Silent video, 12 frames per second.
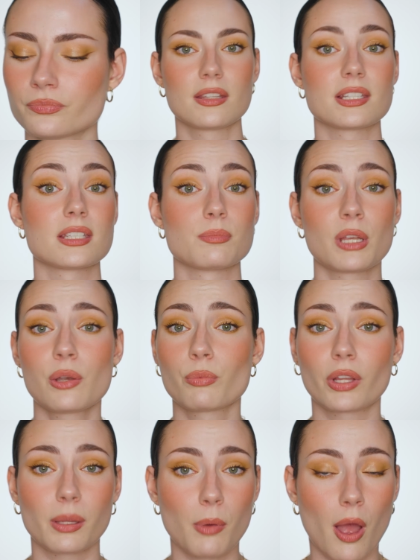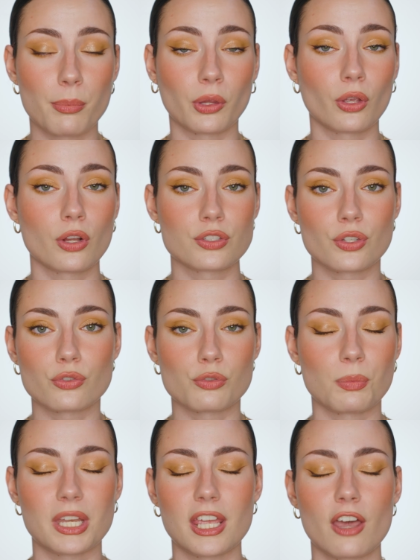This has been really popular on
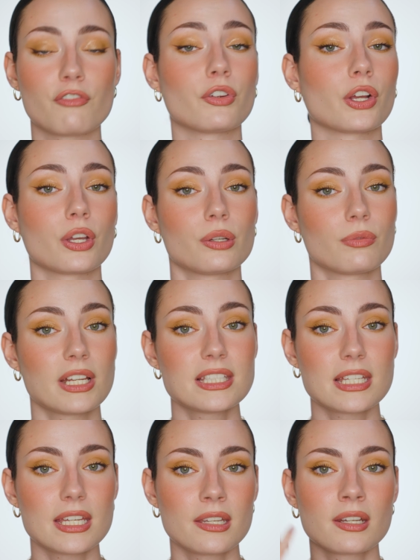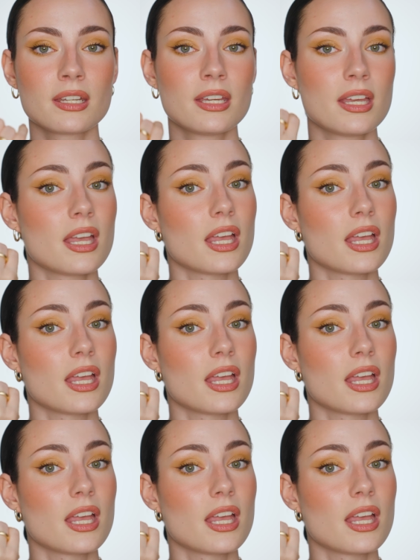social media for a good reason.